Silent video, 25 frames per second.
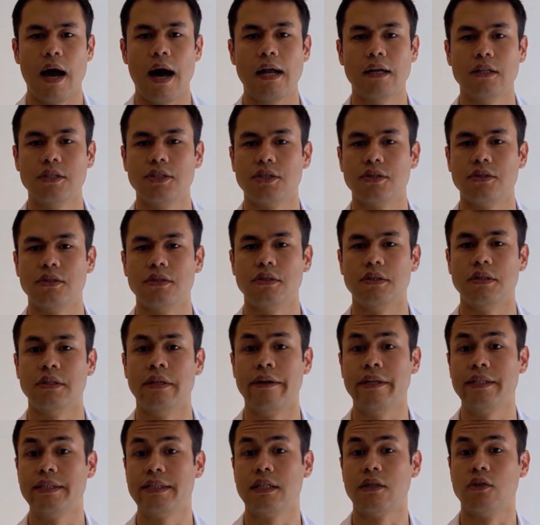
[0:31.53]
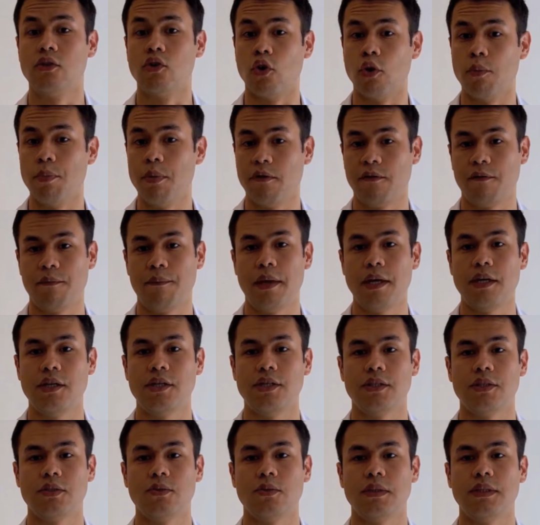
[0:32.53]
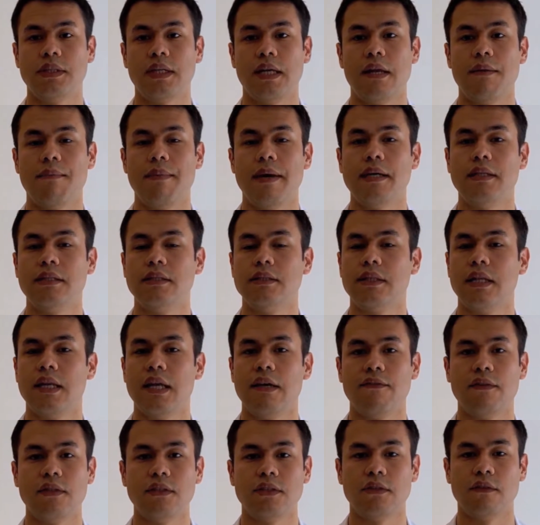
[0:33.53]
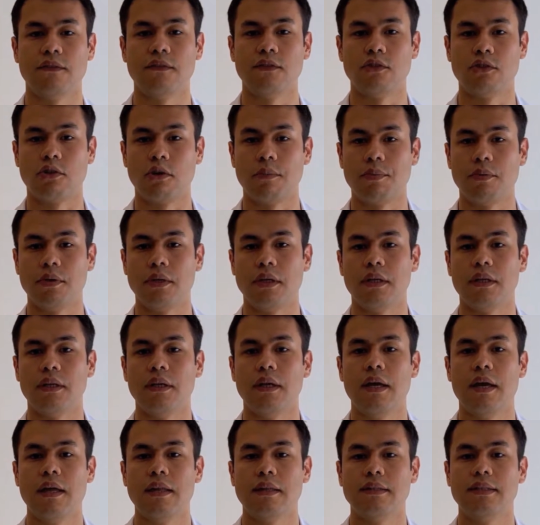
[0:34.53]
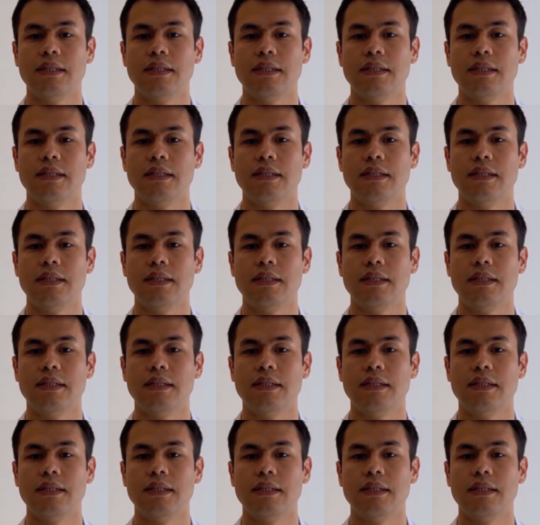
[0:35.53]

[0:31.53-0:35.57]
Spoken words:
Also, there is a group of patients with elevated levels of troponin